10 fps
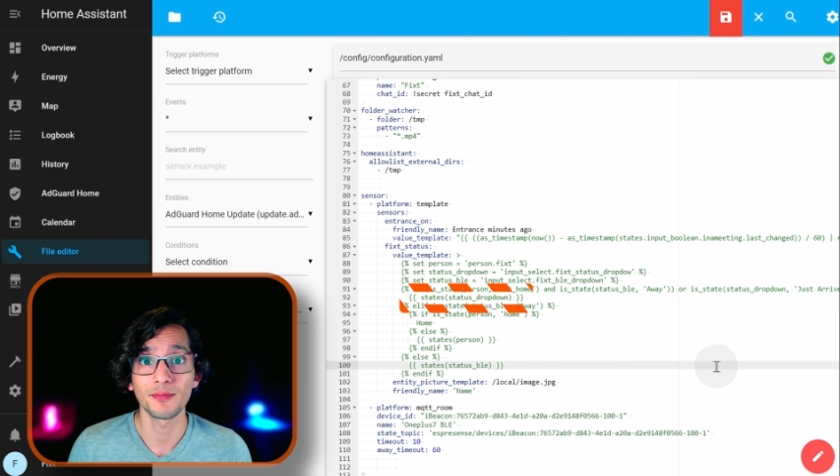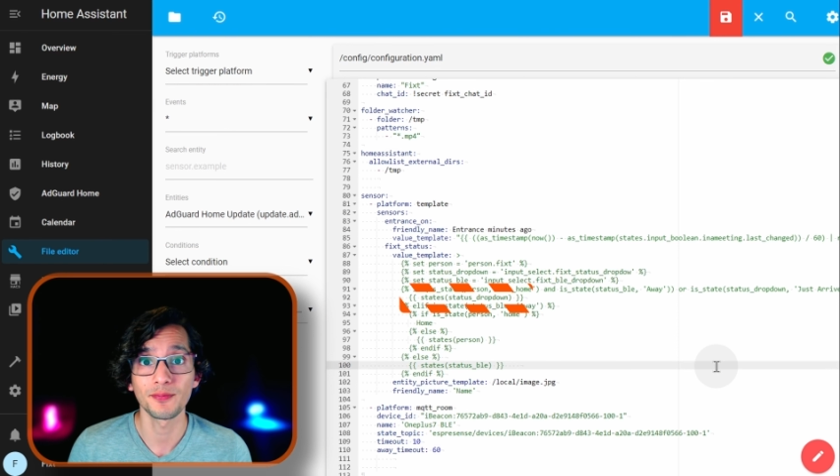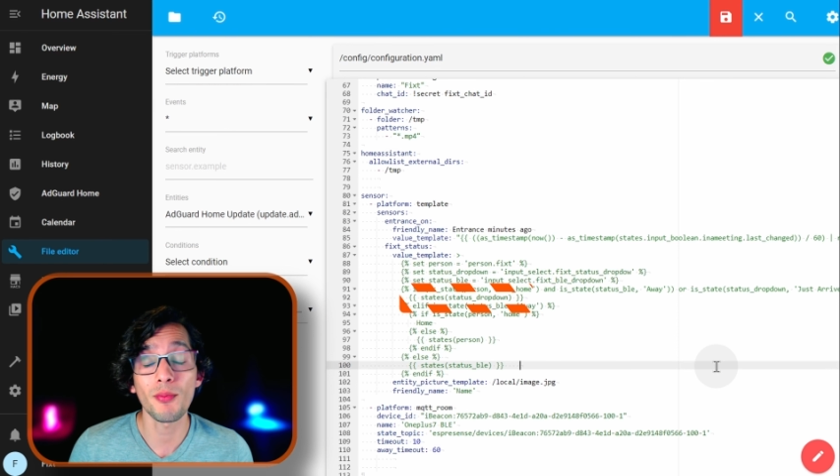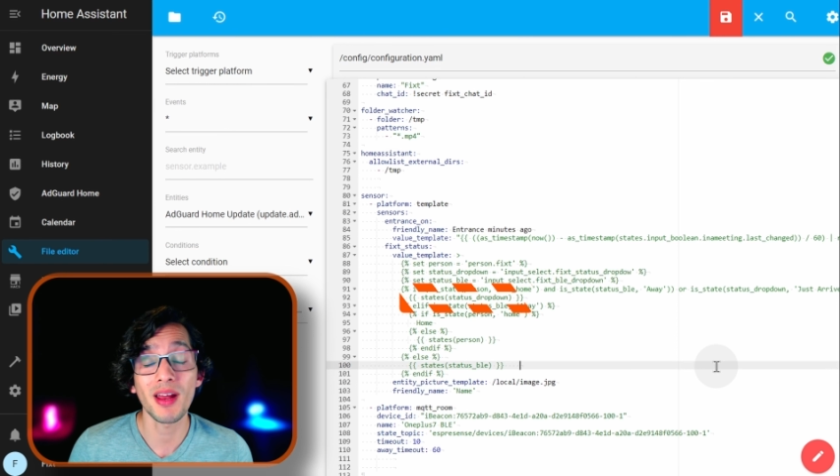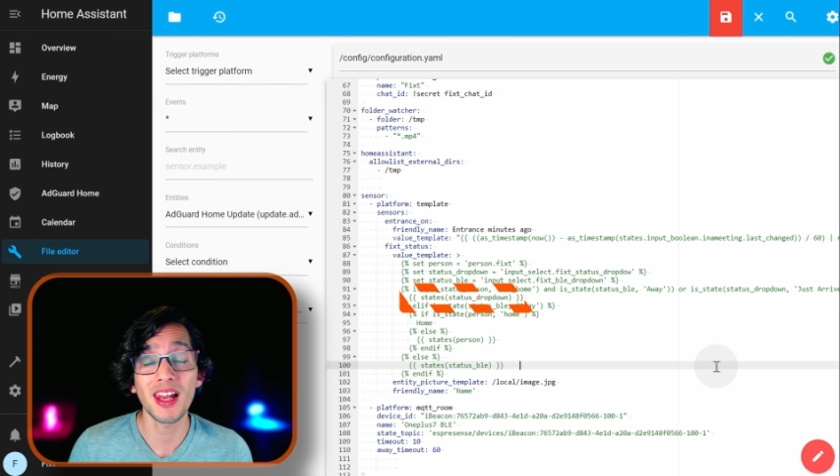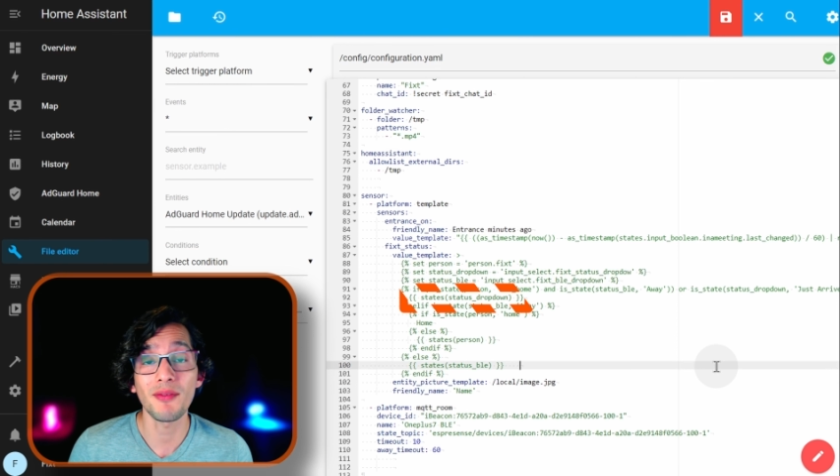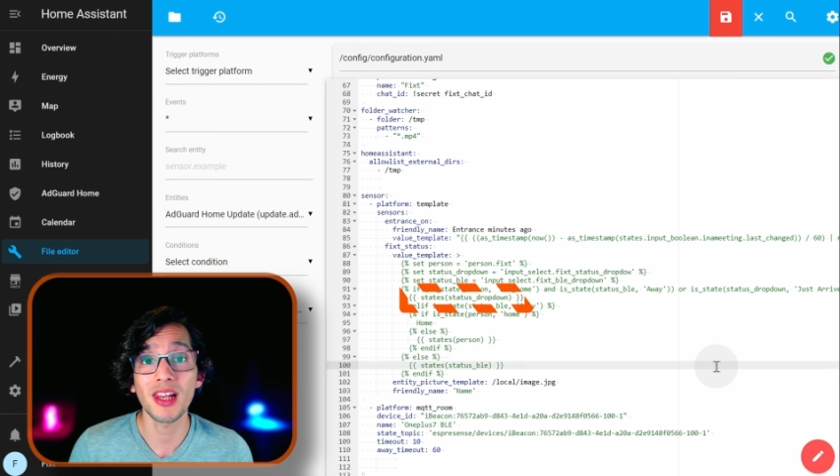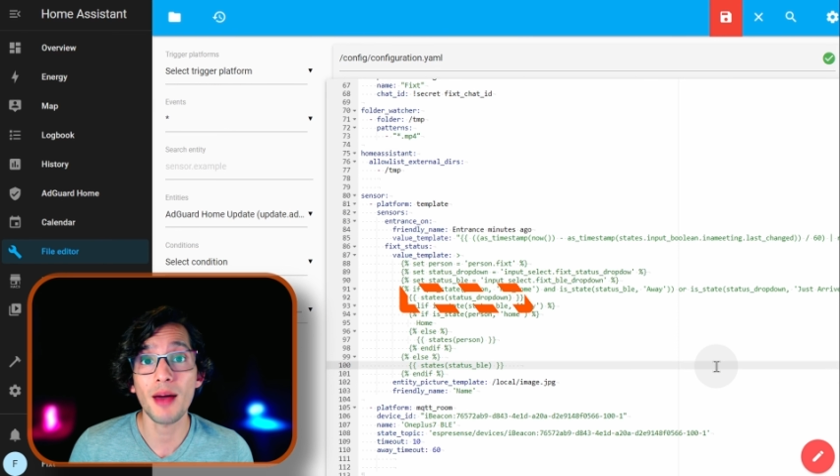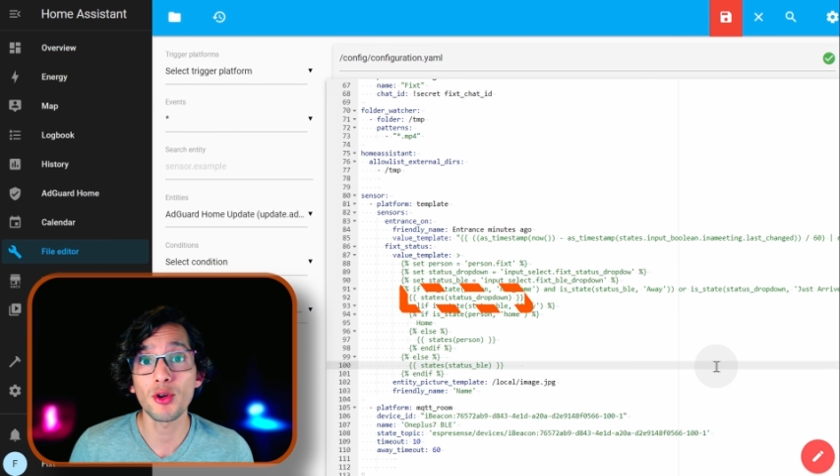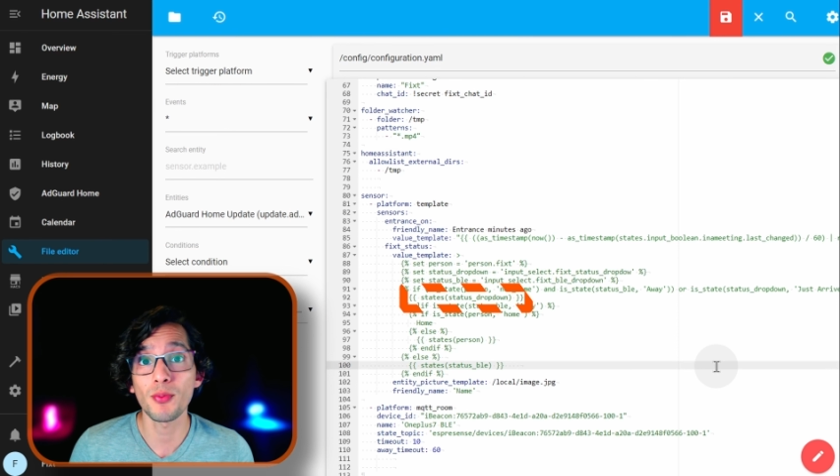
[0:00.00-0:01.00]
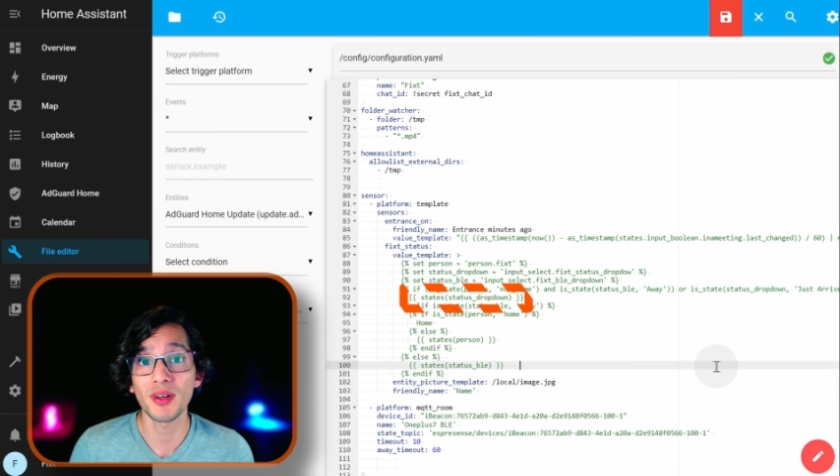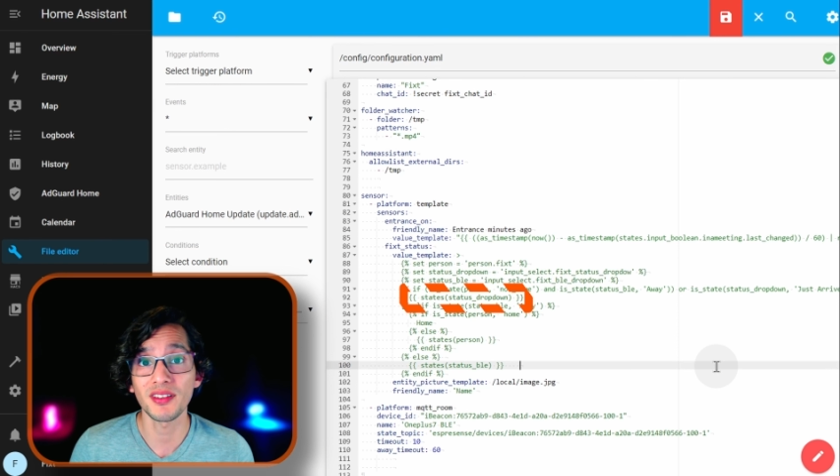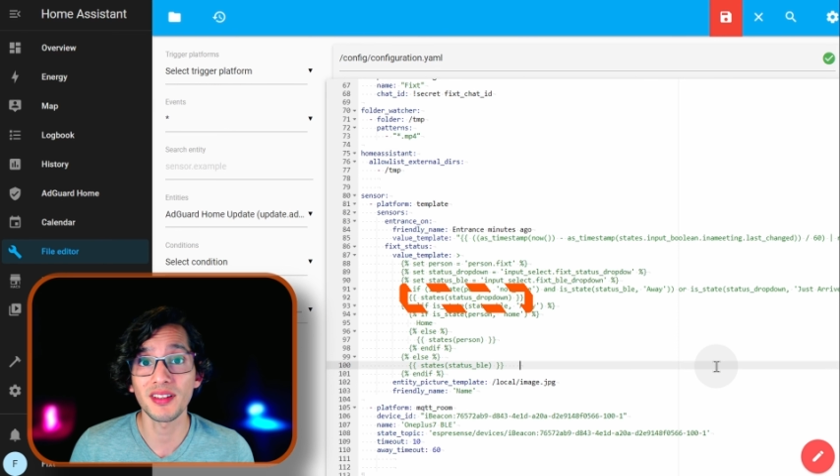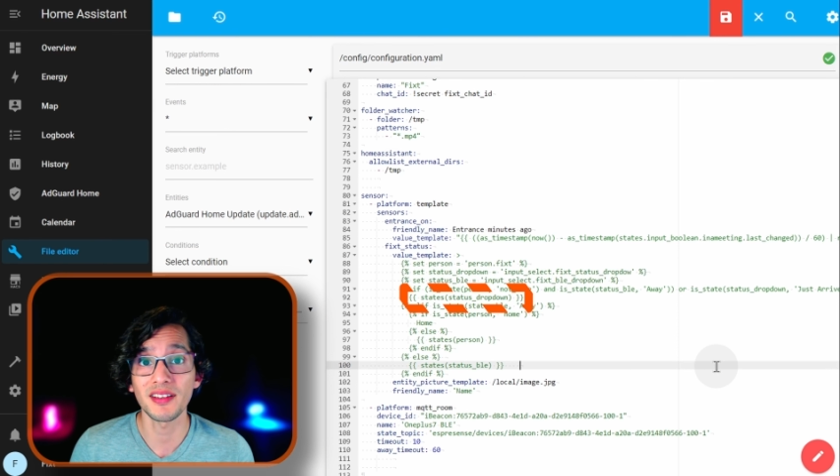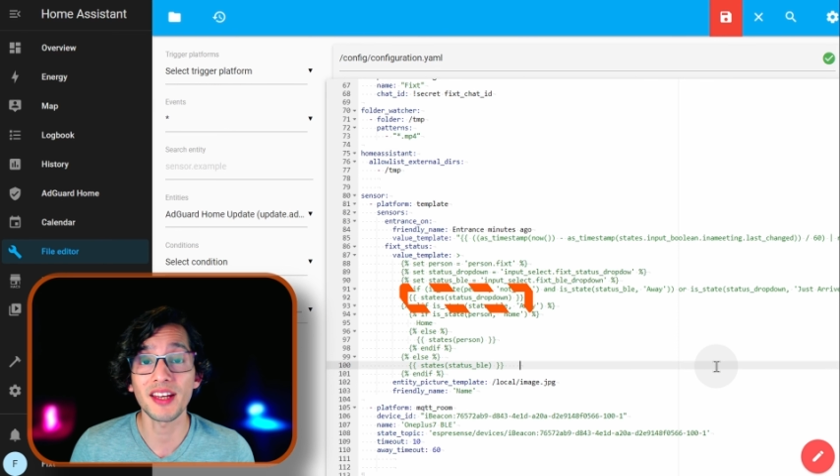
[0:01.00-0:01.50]
from my level up your
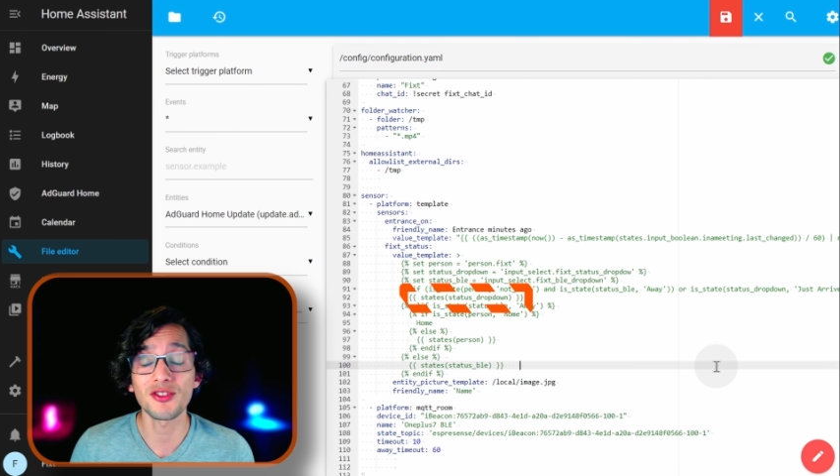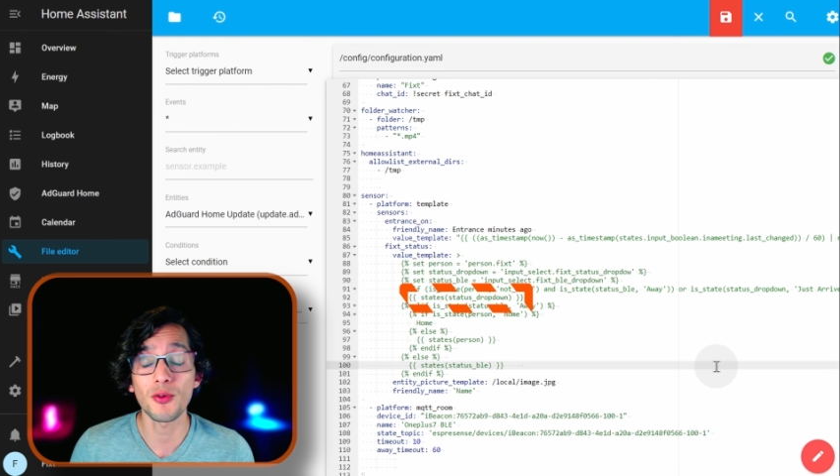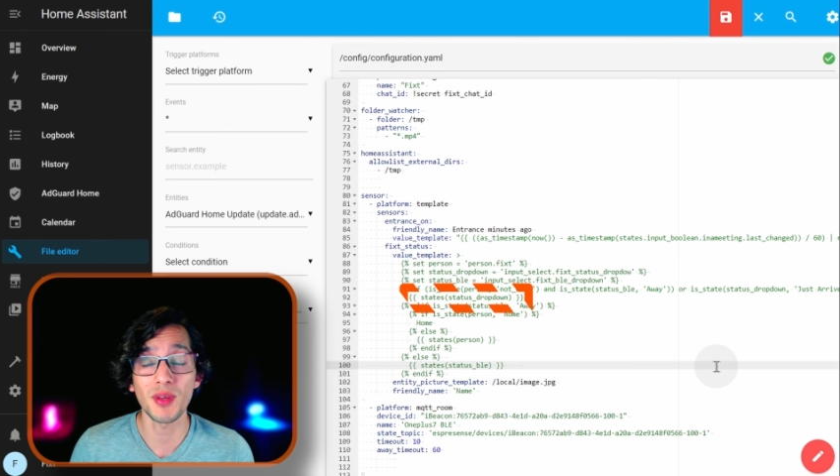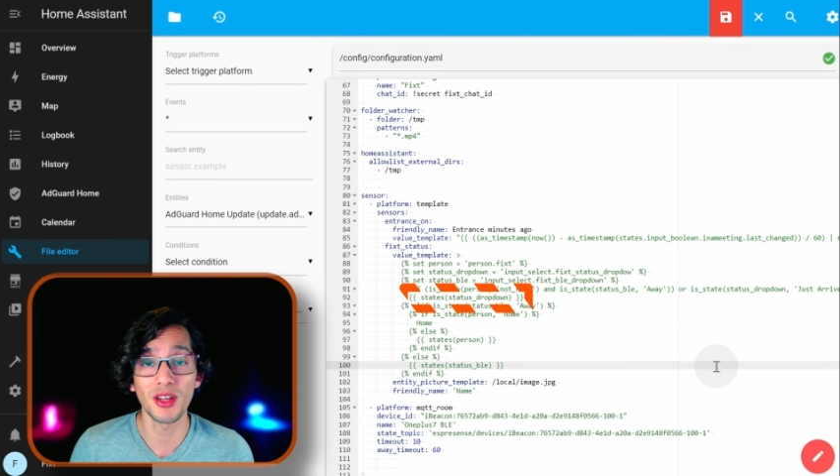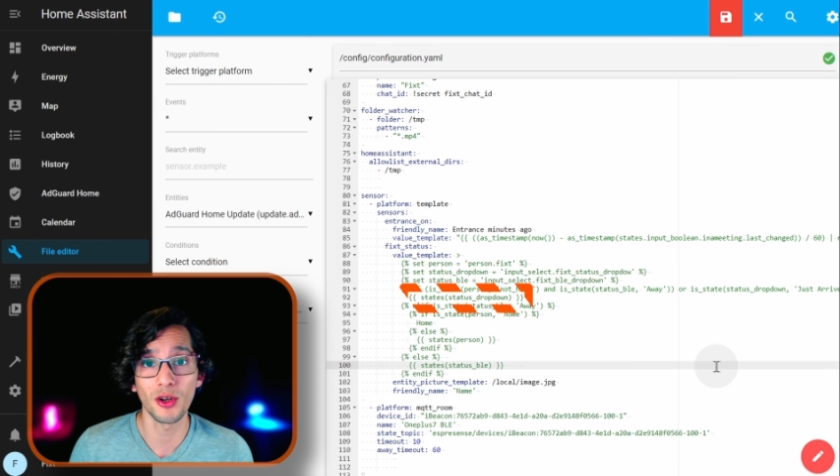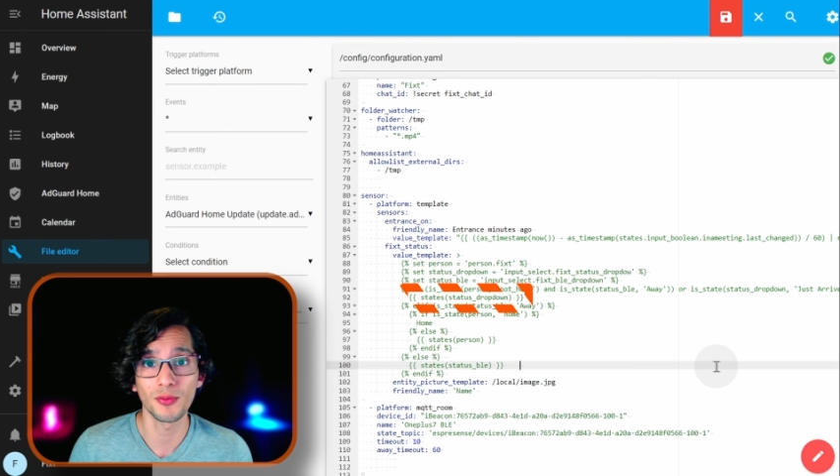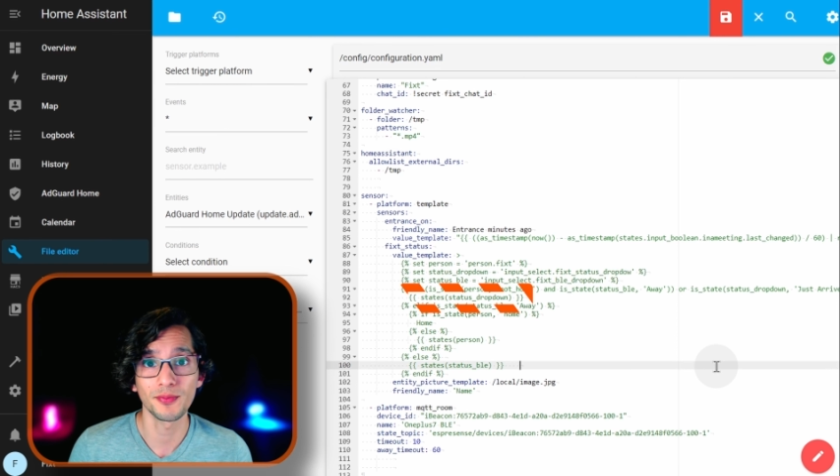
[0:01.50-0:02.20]
presence detection video,